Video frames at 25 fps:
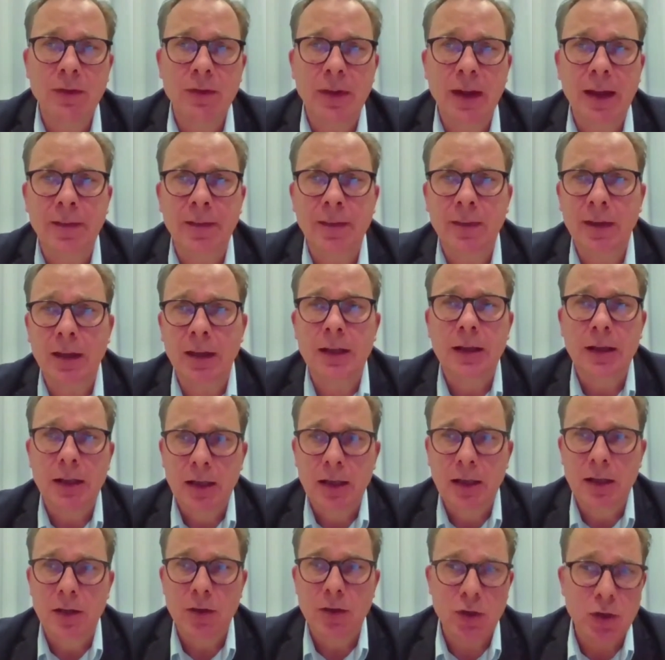invented
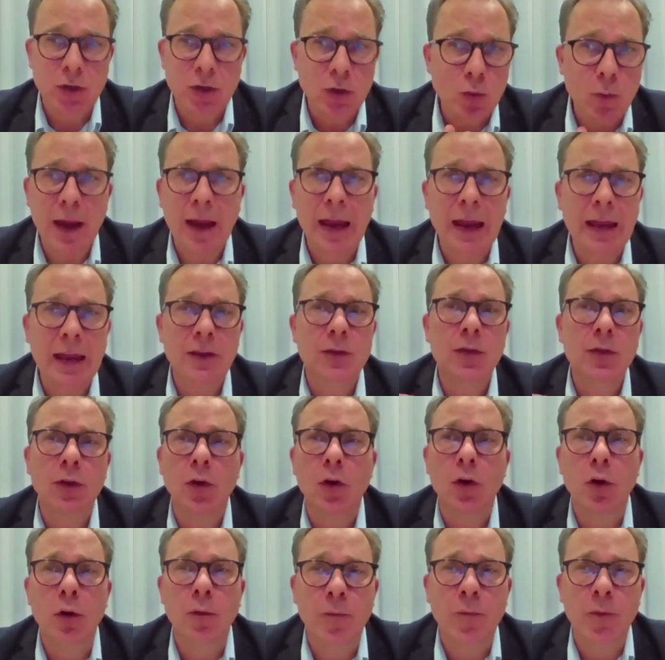new
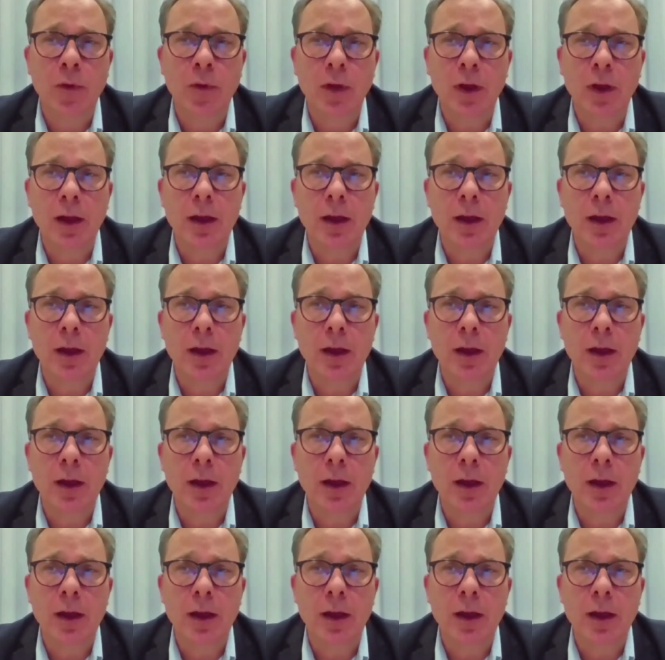ways of